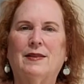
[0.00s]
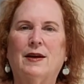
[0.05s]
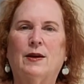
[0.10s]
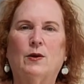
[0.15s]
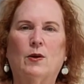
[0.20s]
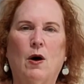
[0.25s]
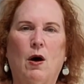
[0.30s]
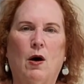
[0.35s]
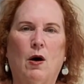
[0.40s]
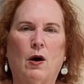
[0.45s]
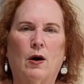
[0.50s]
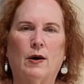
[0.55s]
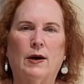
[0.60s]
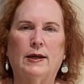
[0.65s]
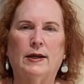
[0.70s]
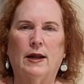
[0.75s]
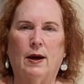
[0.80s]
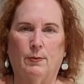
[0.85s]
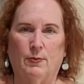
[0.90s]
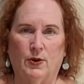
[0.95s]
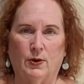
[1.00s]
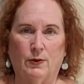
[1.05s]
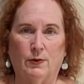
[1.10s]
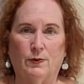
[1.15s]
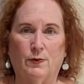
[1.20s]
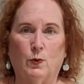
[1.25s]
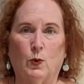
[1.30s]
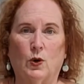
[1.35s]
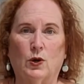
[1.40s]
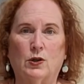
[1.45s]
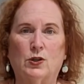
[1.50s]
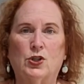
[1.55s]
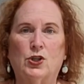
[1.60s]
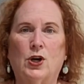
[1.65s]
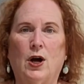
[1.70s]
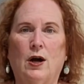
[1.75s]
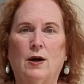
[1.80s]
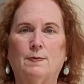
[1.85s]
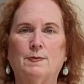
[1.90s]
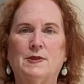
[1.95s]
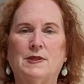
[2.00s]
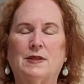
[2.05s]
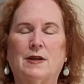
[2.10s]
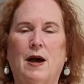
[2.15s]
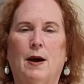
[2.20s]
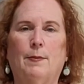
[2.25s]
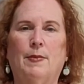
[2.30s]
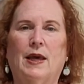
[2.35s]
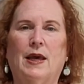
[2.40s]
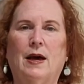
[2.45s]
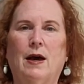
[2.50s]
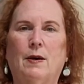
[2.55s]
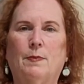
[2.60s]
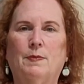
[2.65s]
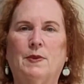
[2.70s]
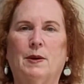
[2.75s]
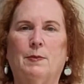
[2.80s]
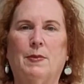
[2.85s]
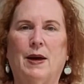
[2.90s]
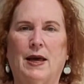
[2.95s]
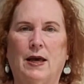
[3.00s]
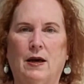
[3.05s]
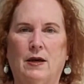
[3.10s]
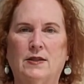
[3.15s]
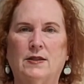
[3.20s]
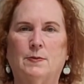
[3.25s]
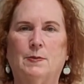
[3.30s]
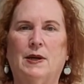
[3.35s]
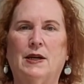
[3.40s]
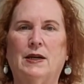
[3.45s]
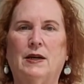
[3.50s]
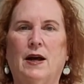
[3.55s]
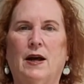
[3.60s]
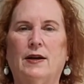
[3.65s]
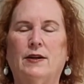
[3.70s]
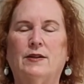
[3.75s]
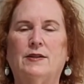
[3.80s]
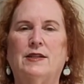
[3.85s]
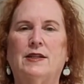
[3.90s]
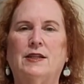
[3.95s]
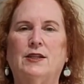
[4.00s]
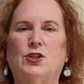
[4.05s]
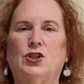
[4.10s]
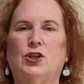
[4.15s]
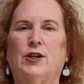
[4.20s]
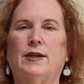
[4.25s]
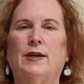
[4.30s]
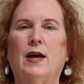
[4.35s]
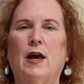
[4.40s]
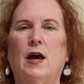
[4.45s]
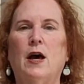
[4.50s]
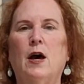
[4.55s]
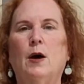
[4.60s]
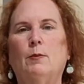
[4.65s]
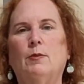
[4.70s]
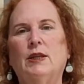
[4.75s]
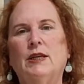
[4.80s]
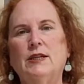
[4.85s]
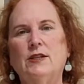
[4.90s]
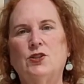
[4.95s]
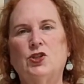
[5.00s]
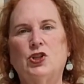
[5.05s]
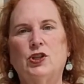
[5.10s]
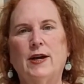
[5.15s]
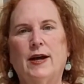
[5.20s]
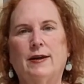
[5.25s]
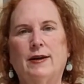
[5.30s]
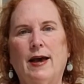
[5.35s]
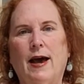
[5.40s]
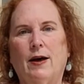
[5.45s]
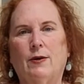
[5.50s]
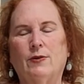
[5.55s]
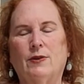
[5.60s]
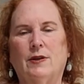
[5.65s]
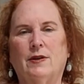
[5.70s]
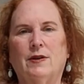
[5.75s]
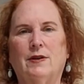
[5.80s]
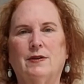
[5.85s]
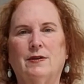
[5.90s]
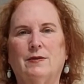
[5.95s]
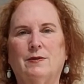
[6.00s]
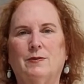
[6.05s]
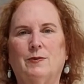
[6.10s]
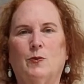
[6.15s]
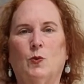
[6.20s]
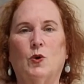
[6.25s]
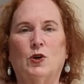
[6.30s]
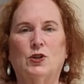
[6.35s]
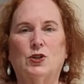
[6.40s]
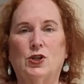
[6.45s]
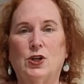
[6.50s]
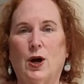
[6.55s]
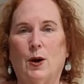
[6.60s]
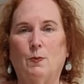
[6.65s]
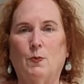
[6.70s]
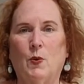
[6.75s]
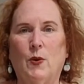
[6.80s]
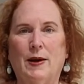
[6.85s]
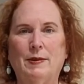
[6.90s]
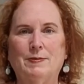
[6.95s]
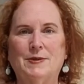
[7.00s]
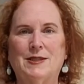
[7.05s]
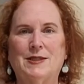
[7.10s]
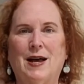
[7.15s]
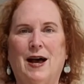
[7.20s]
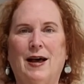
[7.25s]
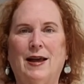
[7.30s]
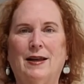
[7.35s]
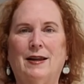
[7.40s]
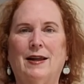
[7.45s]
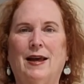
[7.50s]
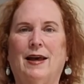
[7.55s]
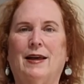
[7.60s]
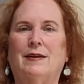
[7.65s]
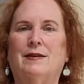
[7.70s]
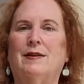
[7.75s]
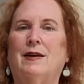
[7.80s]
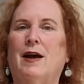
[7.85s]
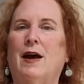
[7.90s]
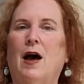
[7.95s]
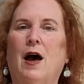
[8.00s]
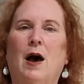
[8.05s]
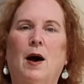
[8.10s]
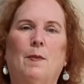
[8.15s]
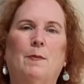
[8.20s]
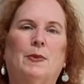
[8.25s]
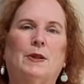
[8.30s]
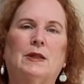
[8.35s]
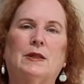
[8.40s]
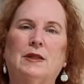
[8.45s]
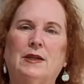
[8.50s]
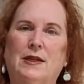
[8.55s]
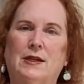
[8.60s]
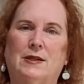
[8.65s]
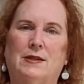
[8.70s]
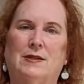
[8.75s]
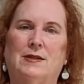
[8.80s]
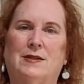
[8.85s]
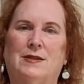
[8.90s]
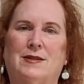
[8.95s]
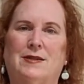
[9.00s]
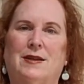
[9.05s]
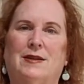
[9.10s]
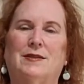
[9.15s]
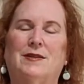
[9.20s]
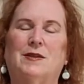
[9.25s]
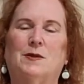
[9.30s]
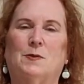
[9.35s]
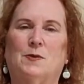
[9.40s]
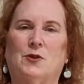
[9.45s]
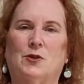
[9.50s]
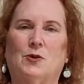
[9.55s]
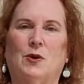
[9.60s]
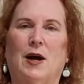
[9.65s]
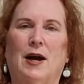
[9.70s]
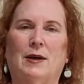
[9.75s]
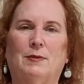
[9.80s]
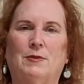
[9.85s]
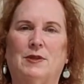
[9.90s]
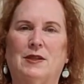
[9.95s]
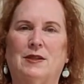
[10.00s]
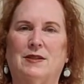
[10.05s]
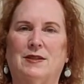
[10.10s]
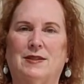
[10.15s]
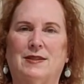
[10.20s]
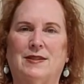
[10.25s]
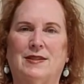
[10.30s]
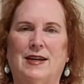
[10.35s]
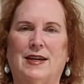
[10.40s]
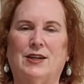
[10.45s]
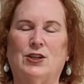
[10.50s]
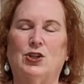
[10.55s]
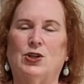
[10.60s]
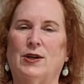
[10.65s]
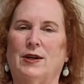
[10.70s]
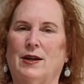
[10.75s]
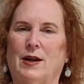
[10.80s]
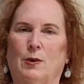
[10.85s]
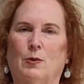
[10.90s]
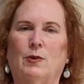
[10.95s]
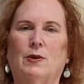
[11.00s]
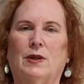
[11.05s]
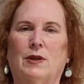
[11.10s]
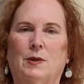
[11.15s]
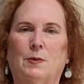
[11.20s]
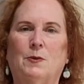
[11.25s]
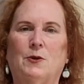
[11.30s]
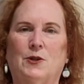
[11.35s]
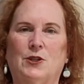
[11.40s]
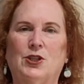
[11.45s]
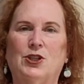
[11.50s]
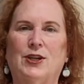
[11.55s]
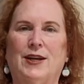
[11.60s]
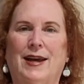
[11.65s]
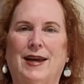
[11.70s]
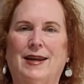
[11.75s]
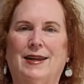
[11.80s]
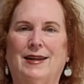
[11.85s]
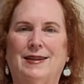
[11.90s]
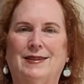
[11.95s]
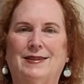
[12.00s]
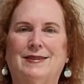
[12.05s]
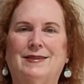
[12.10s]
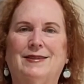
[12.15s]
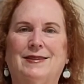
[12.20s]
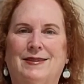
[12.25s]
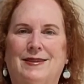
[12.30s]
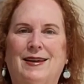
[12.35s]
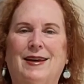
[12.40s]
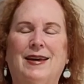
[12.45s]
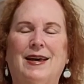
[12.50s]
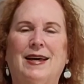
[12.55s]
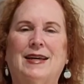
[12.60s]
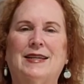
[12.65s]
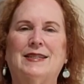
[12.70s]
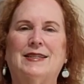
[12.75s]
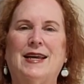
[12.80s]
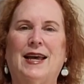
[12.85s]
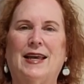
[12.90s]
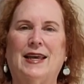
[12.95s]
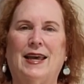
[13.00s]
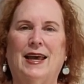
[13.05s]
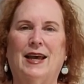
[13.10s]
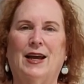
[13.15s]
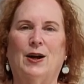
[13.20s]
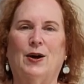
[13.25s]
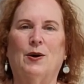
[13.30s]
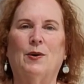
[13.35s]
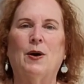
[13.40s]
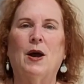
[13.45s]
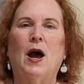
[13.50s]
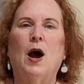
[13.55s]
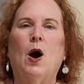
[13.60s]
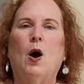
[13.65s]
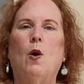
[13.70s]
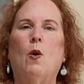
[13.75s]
there are a number of workshops coming up that my husband and I are teaching. Please check out the workshop website, and please subscribe to the station. I really appreciate it. Take care.